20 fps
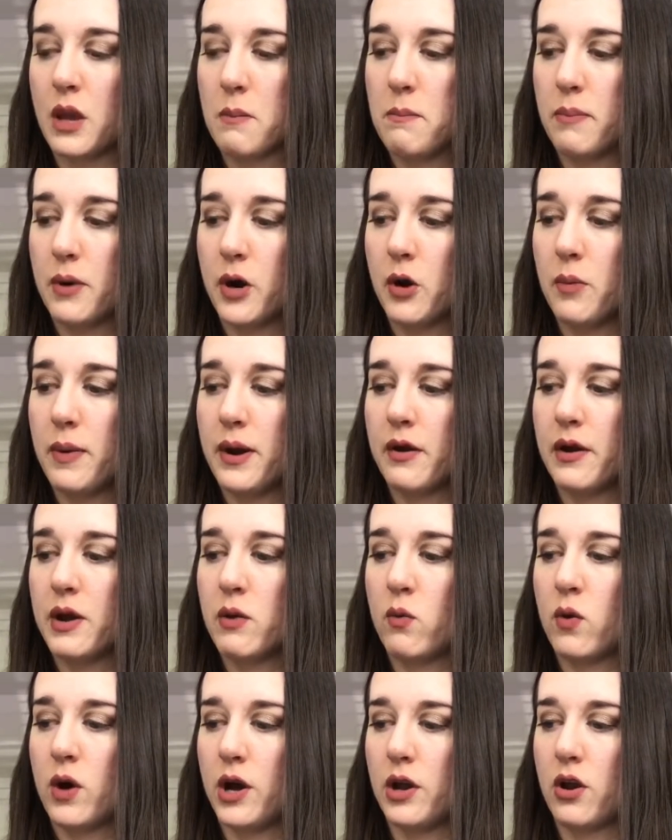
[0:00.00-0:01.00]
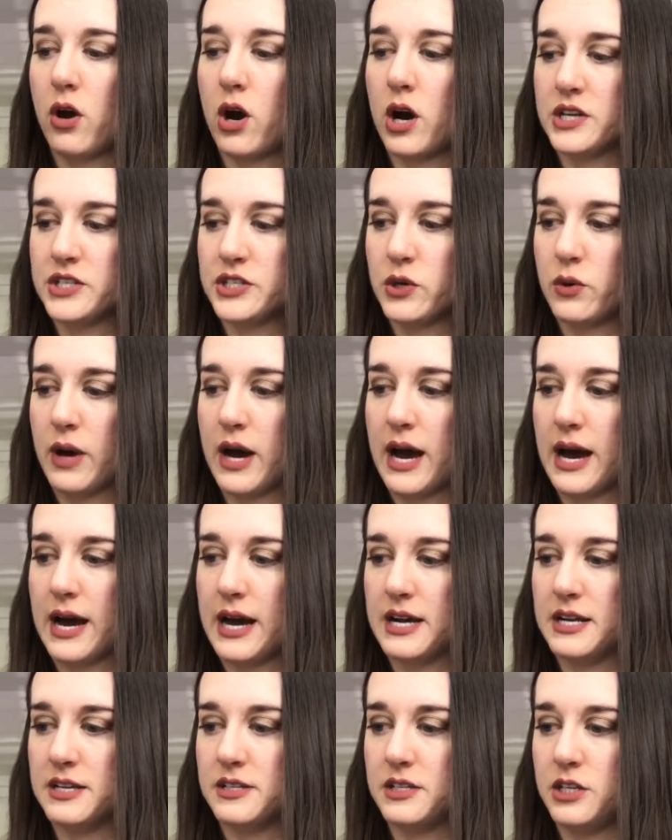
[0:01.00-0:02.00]
Burberry one also
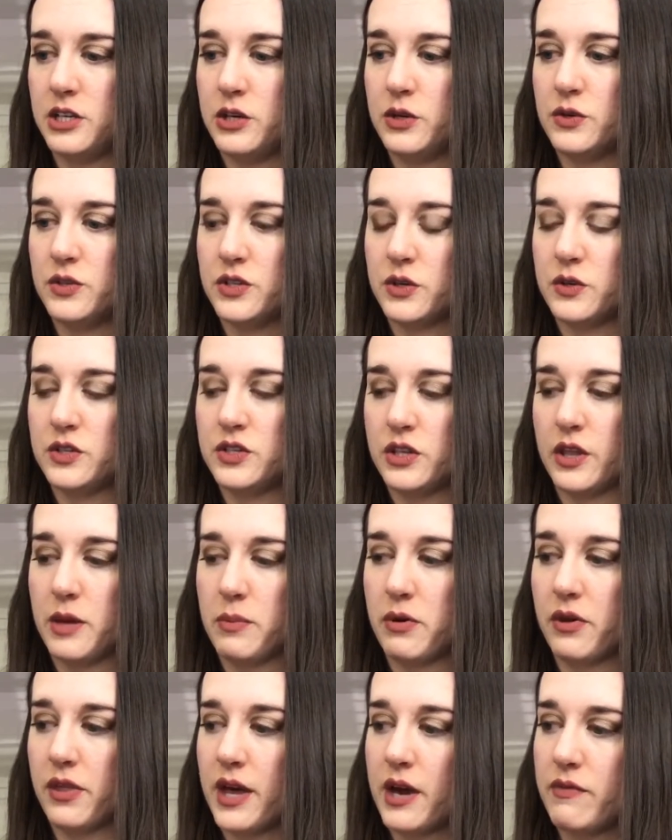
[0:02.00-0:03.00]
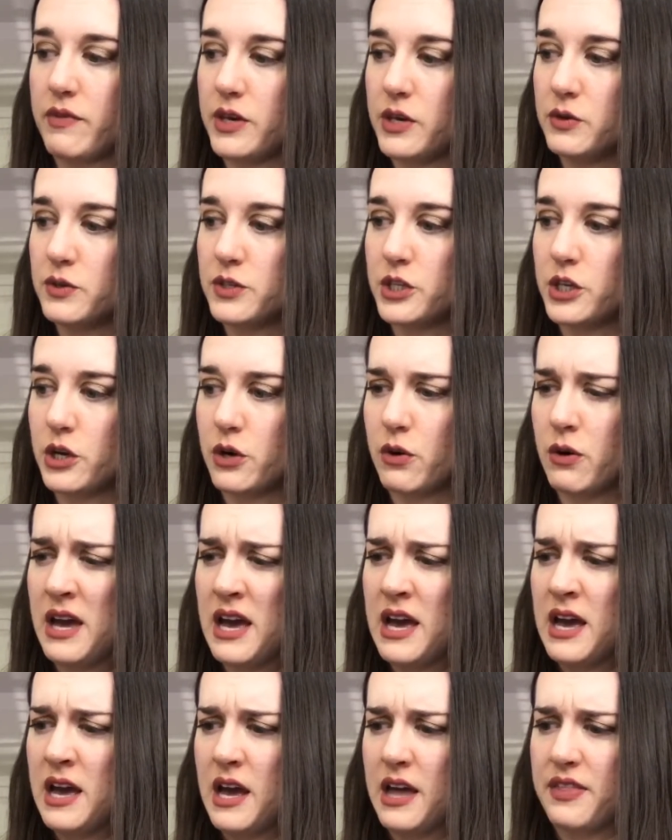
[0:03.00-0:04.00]
has yuzu, so they both have yuzu.
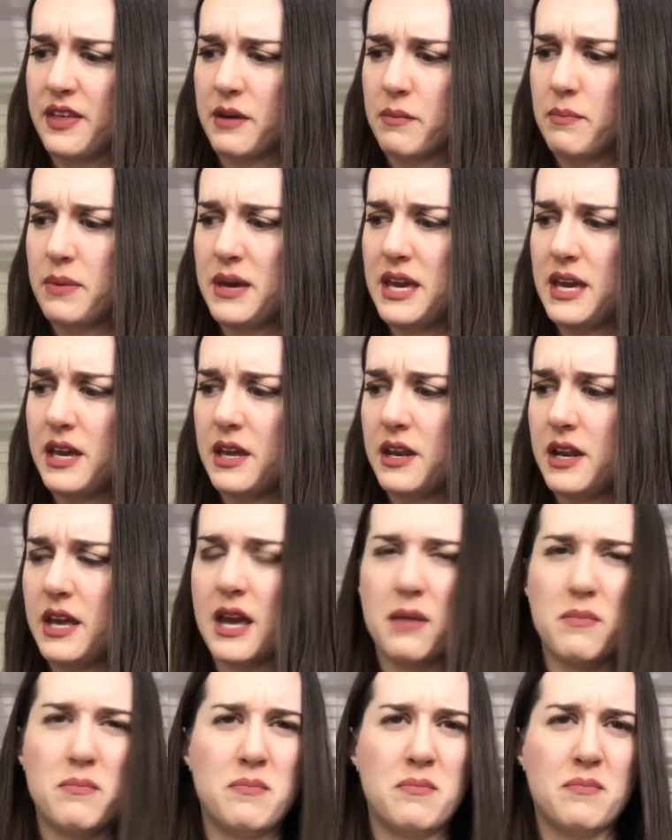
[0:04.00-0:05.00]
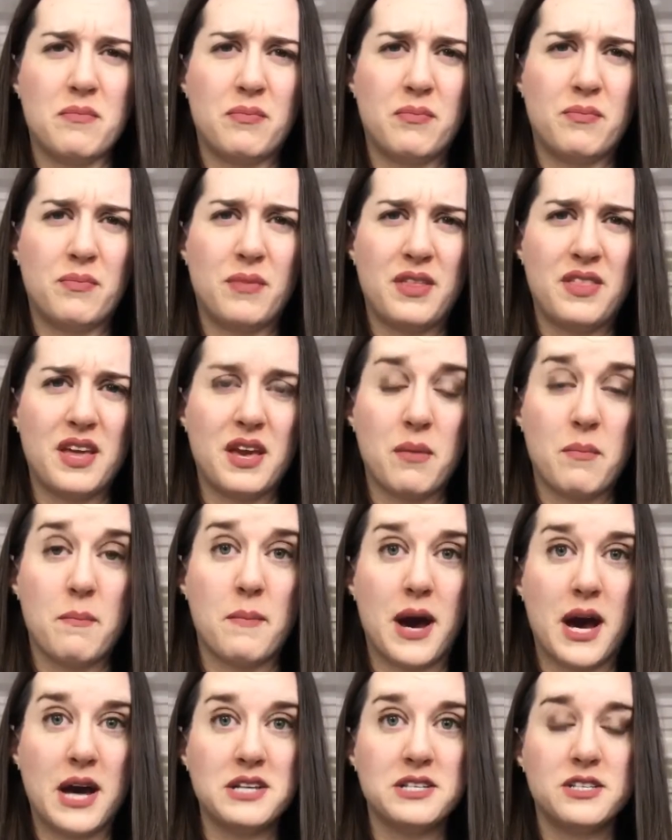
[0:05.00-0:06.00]
I think peony and I think
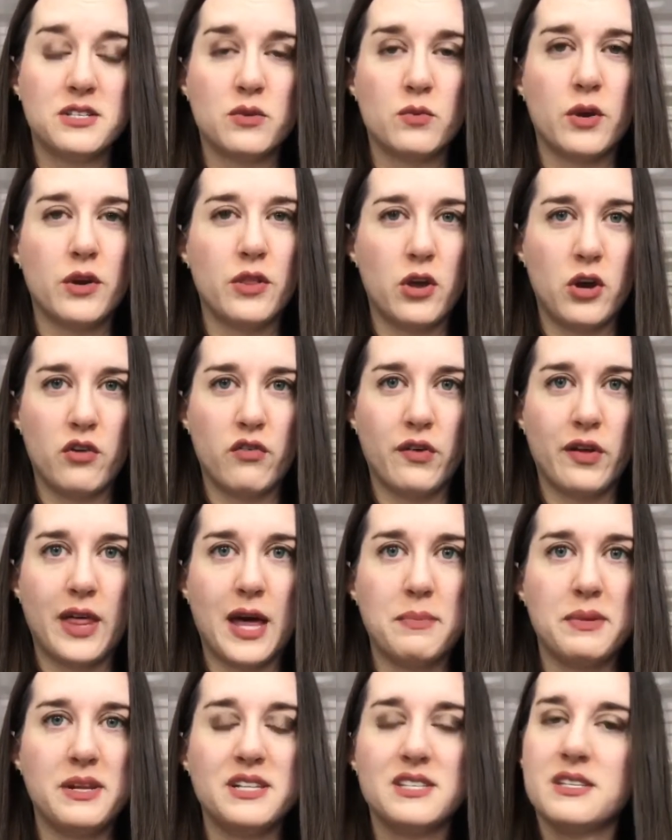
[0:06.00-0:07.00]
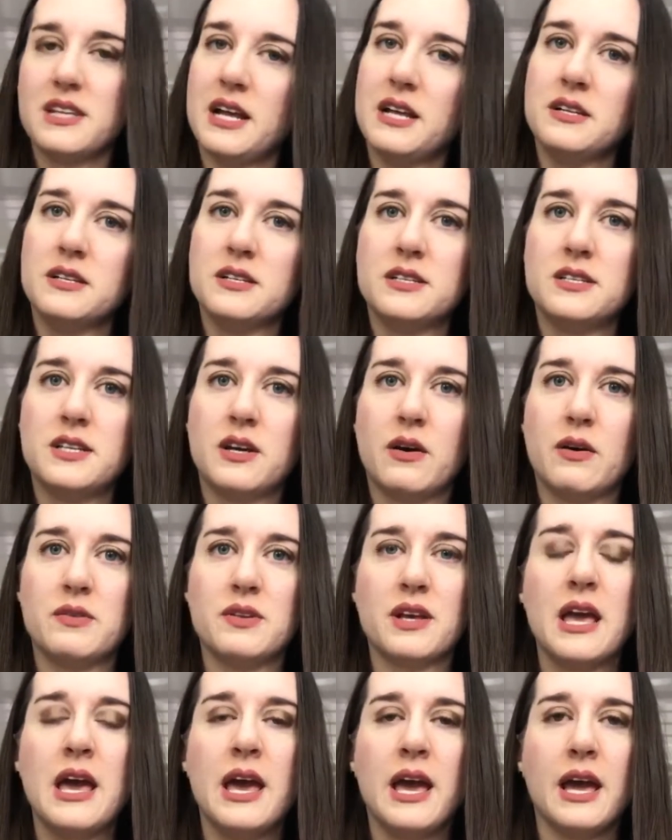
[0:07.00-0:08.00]
musk were the overlapping scents, so
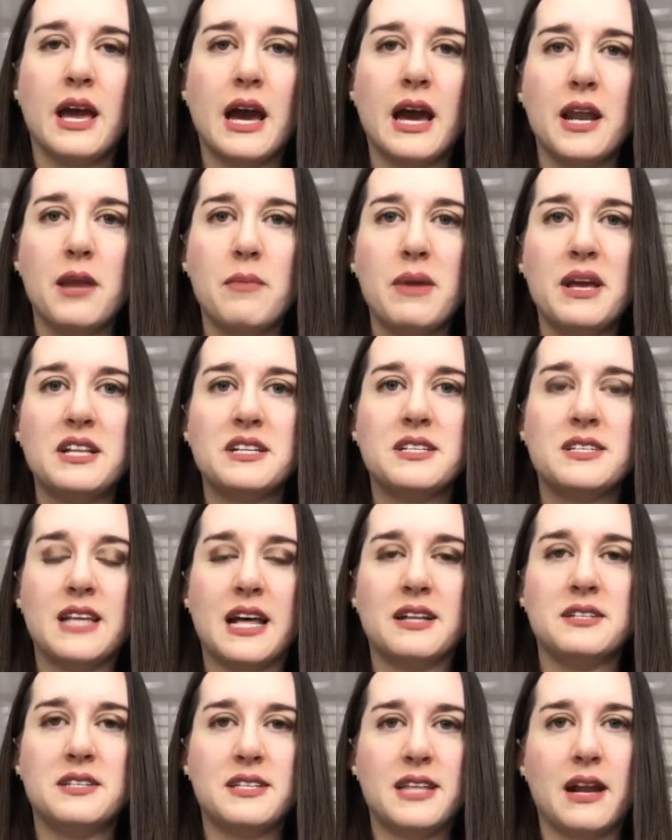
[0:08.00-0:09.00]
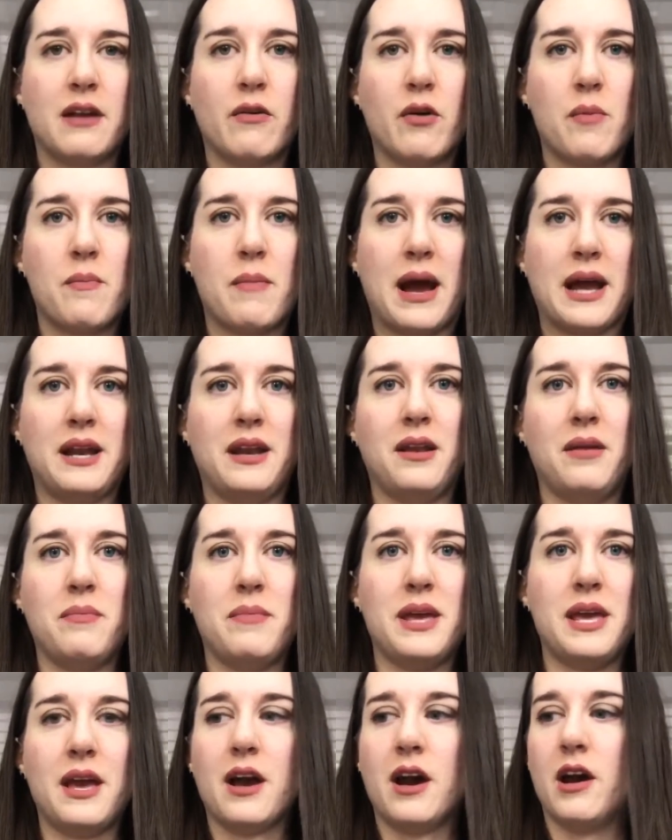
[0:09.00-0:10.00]
it kind of made sense that it reminded
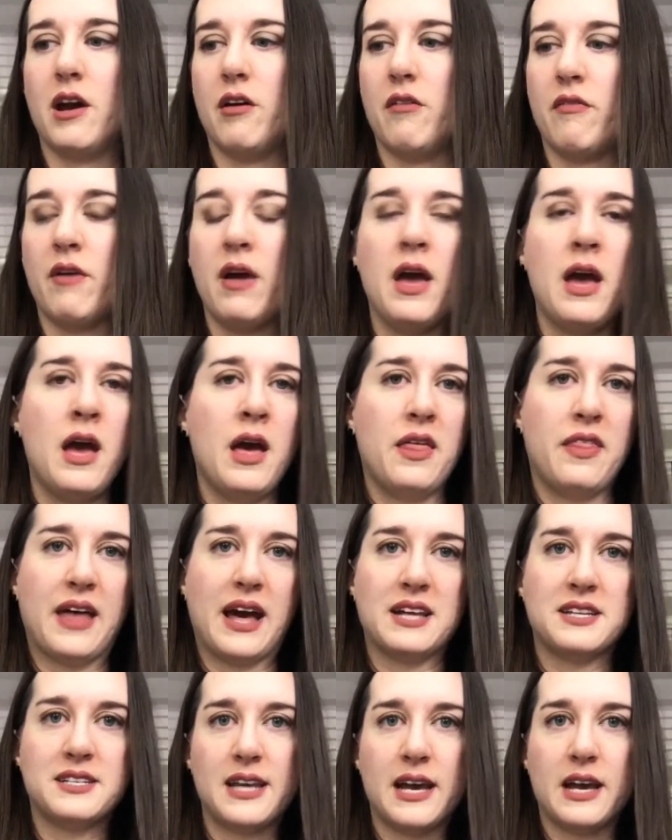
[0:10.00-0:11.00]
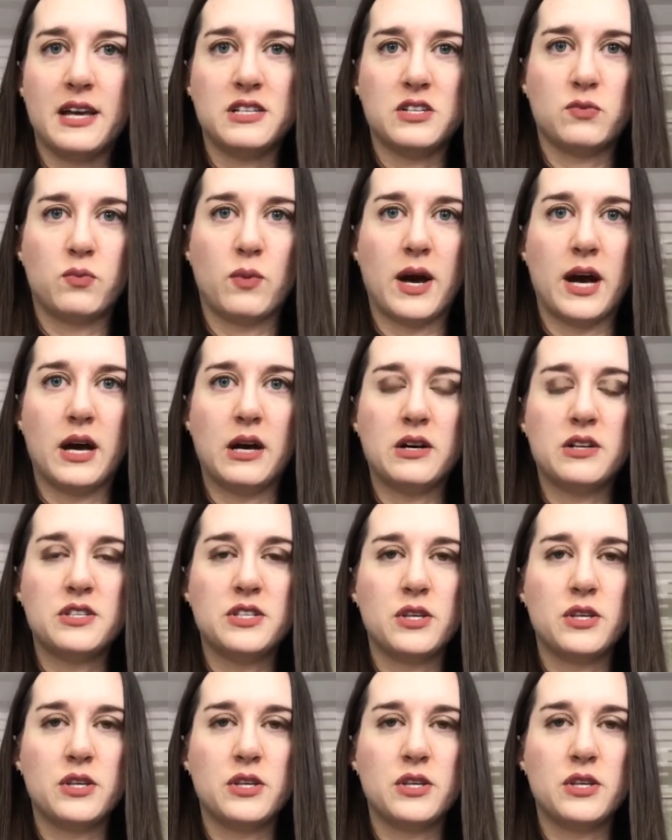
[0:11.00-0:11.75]
me of that scent as well.